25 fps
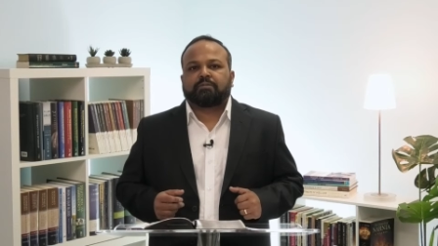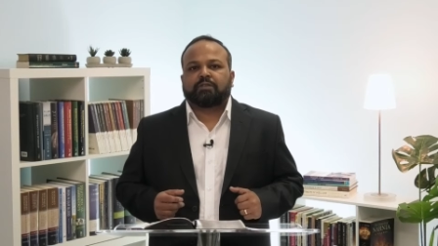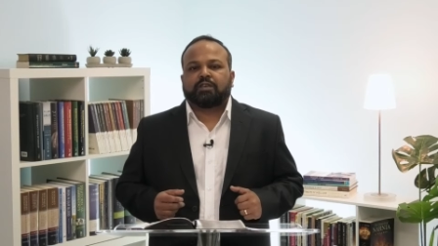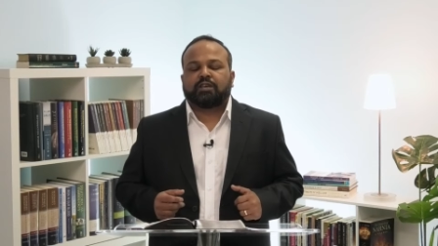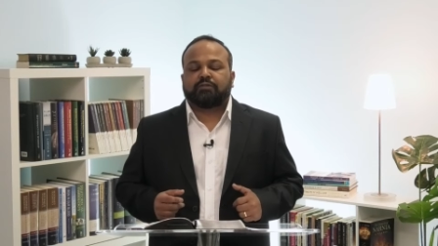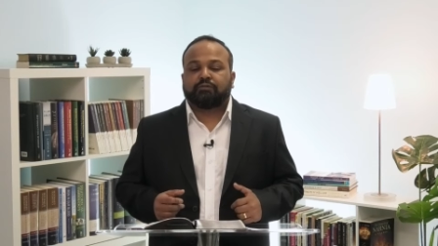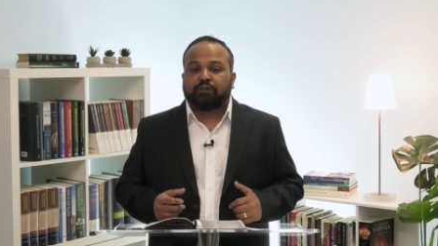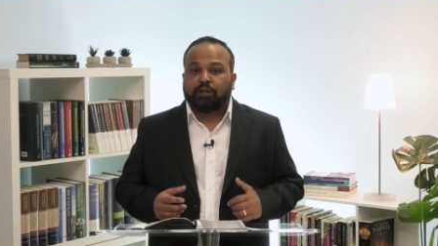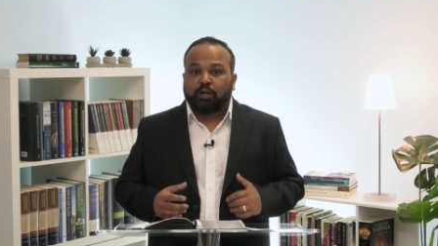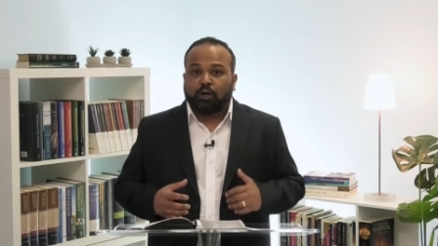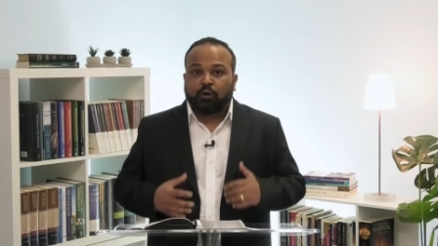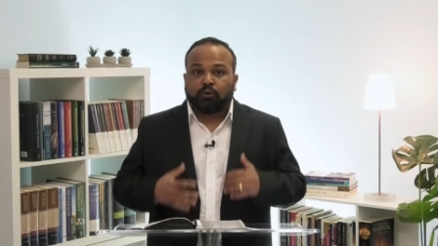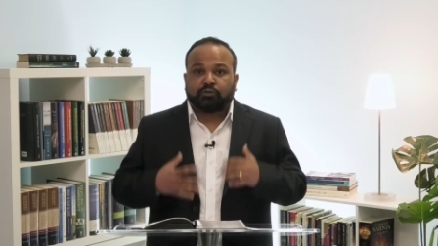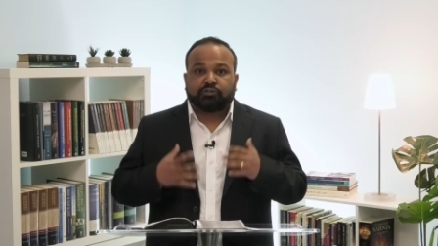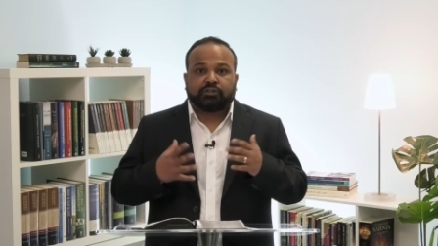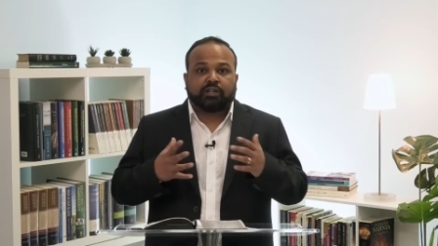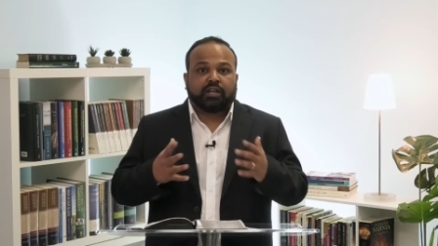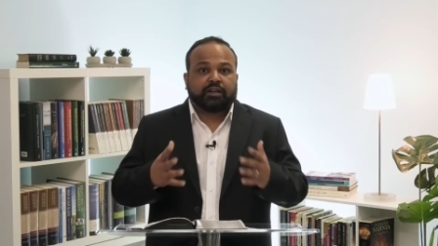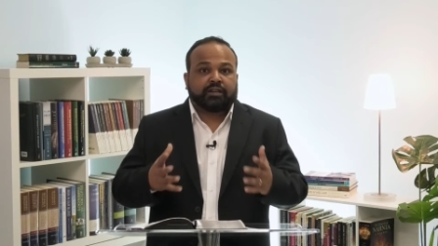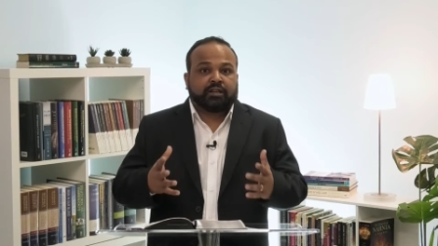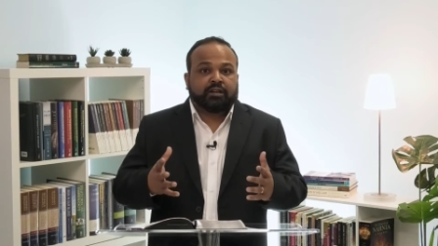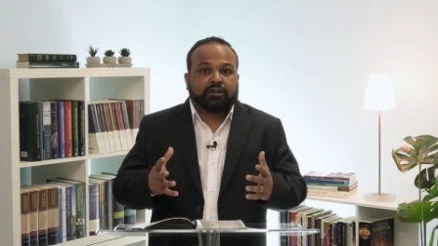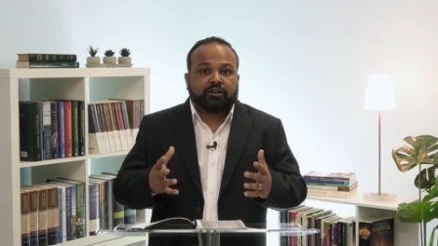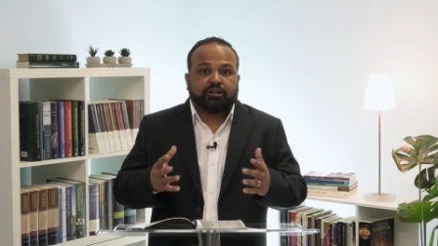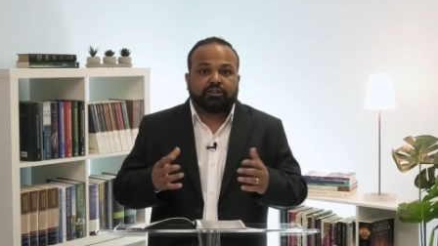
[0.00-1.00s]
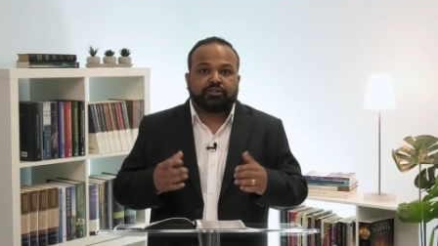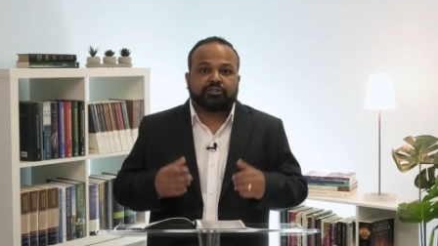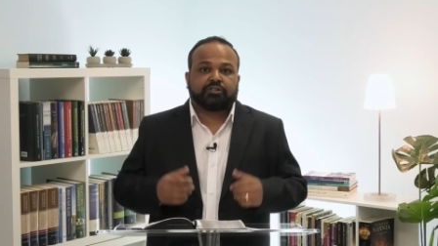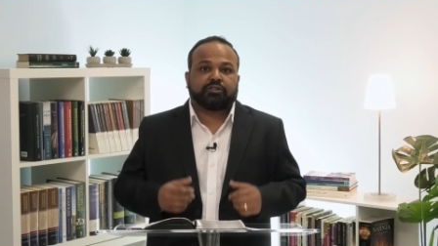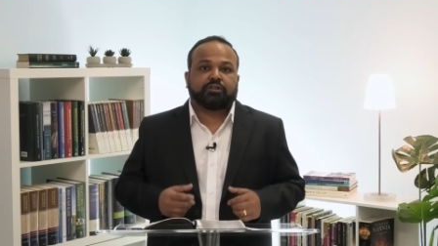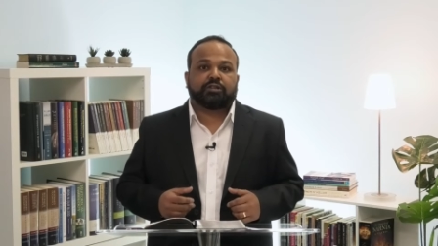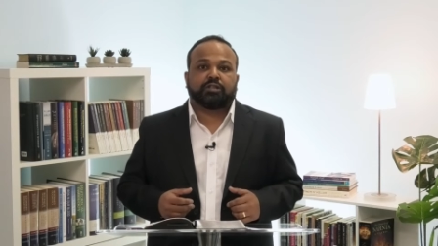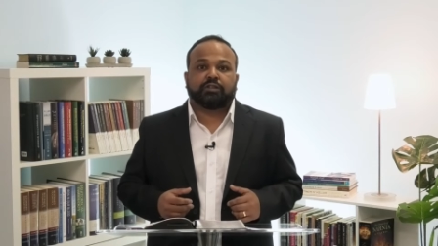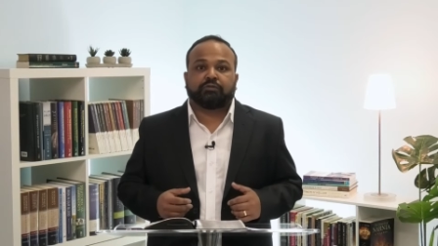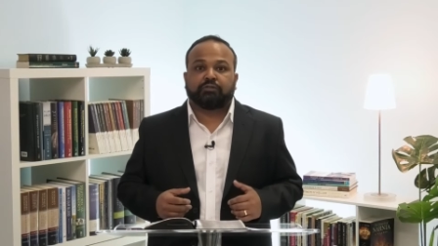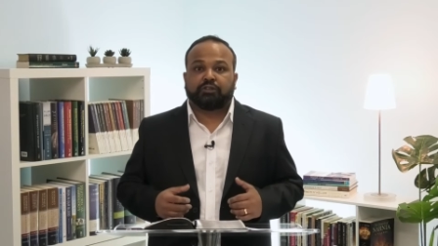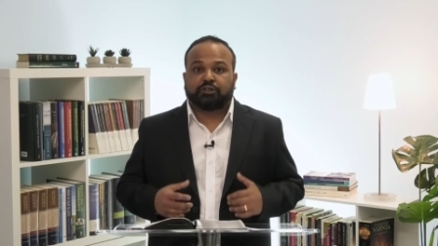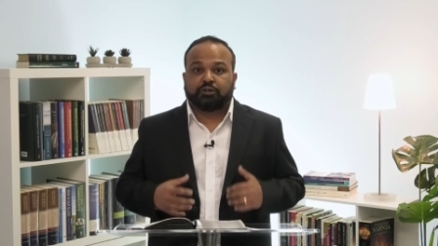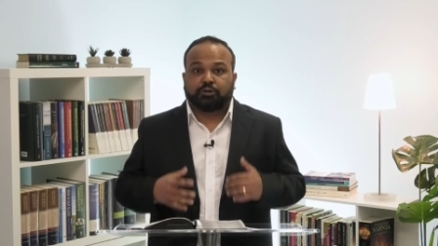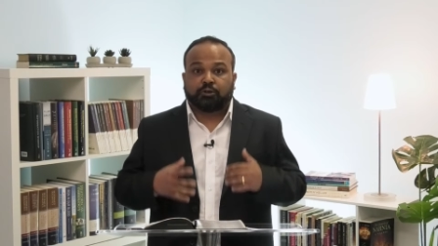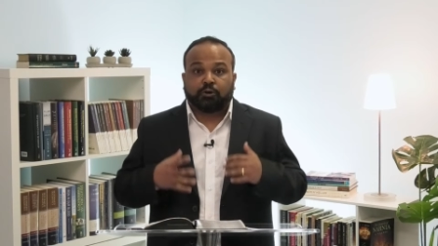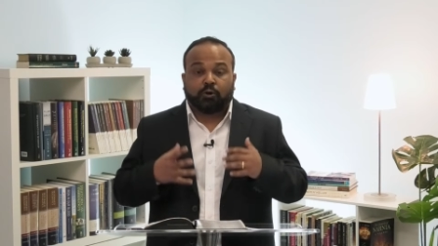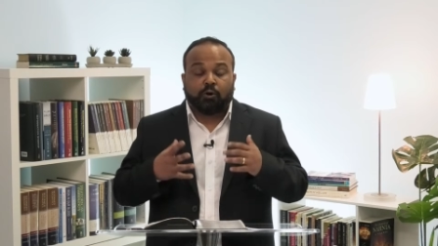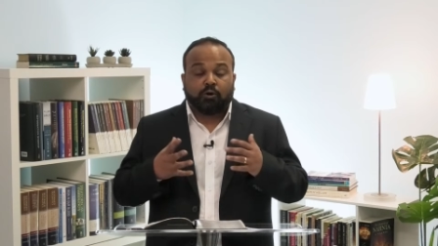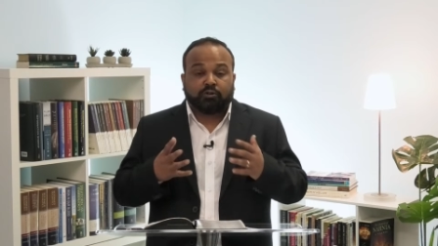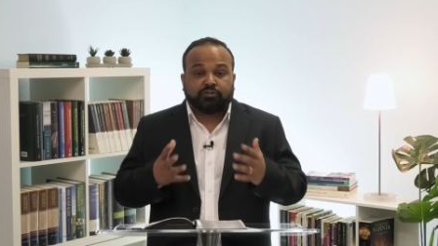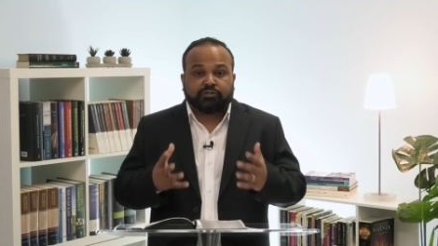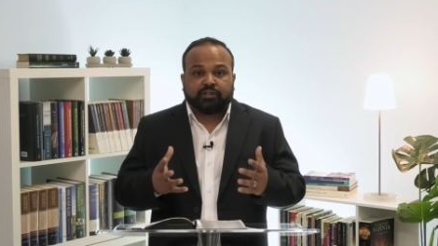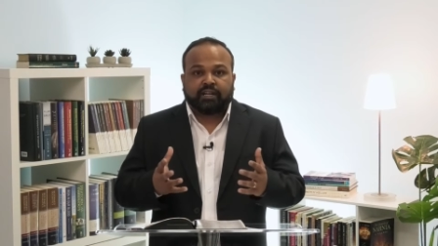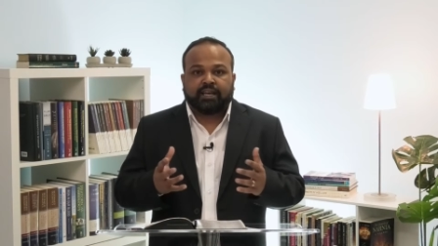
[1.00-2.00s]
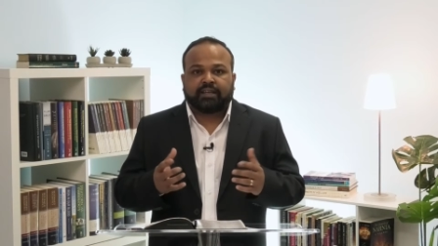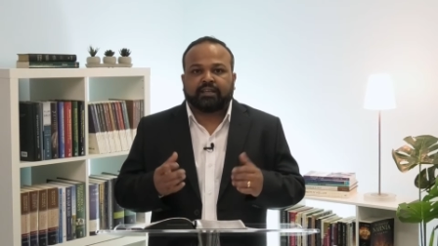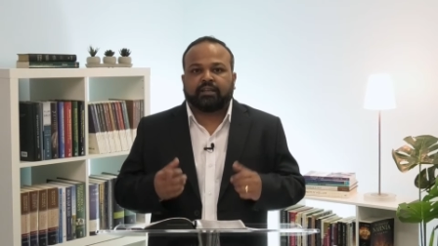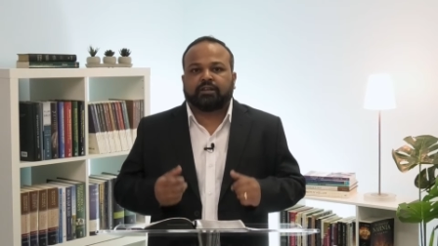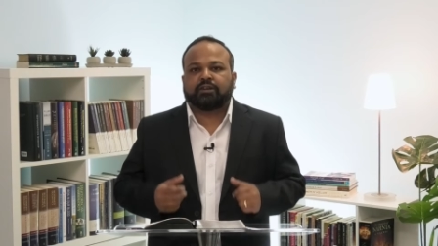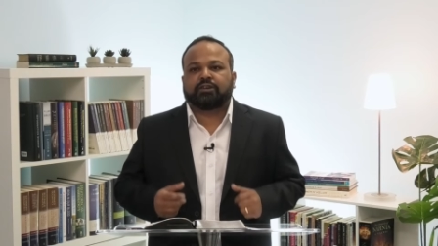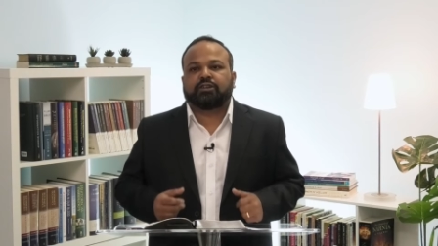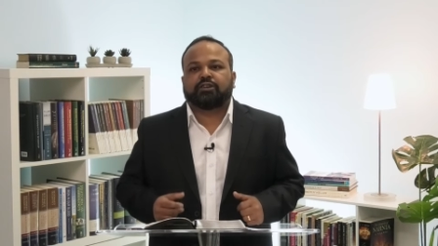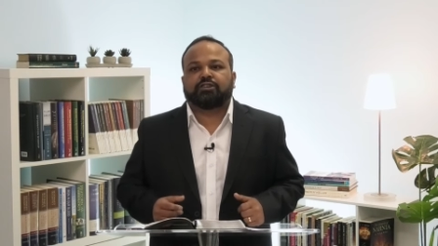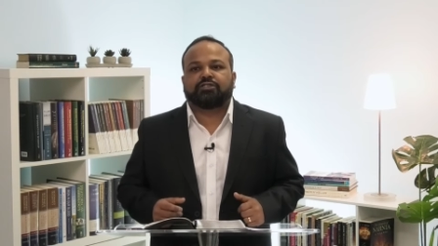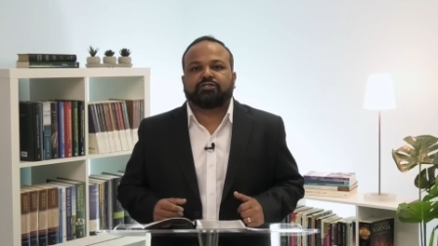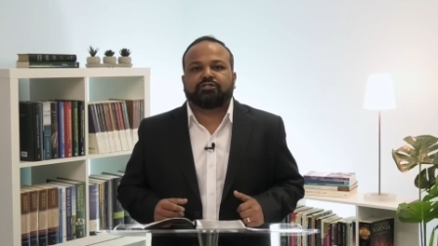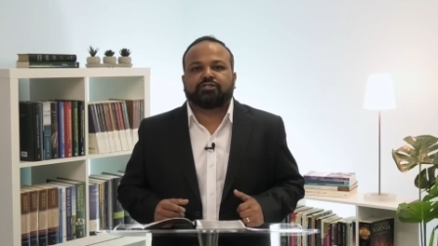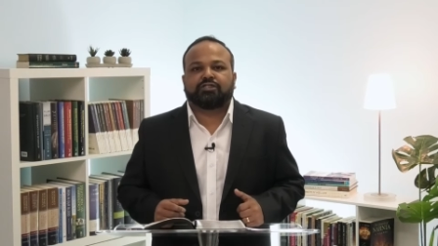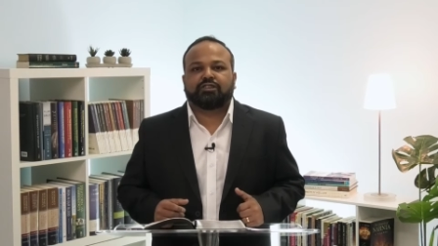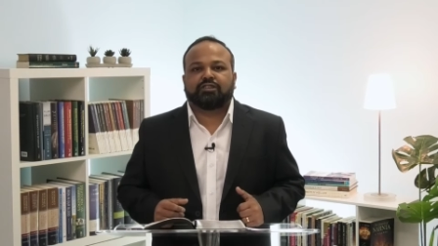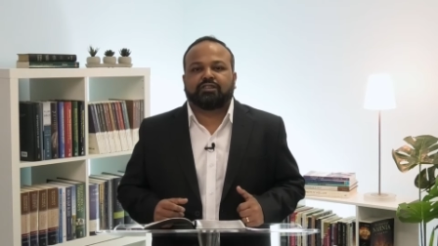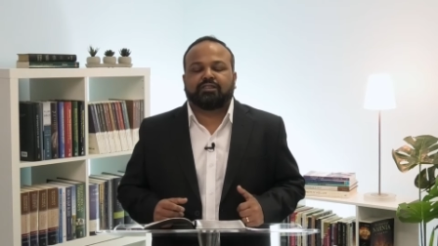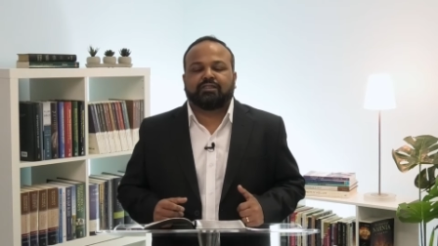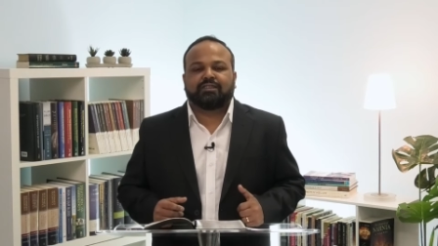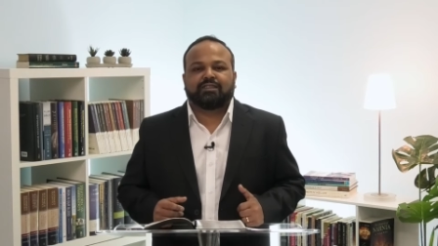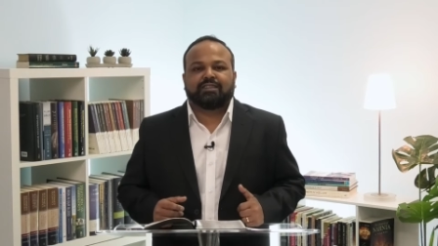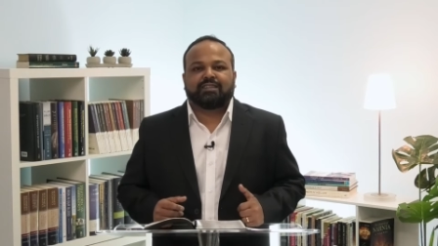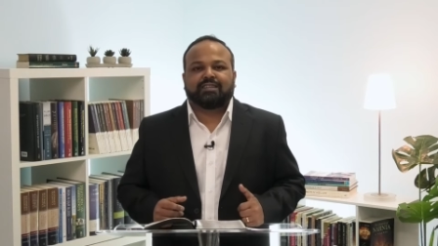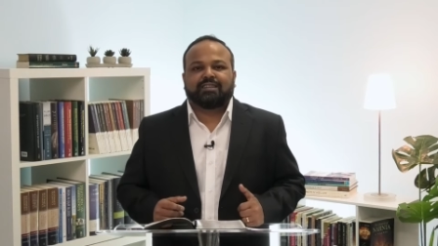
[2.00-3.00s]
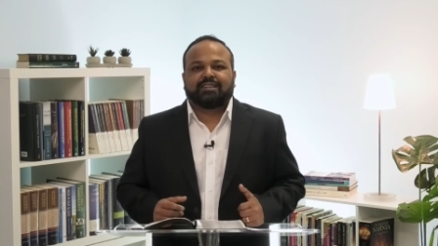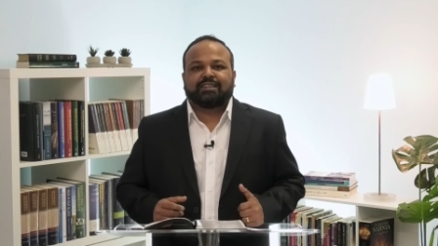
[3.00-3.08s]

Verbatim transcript: if he looks like a Christian, if he talks like a Christian,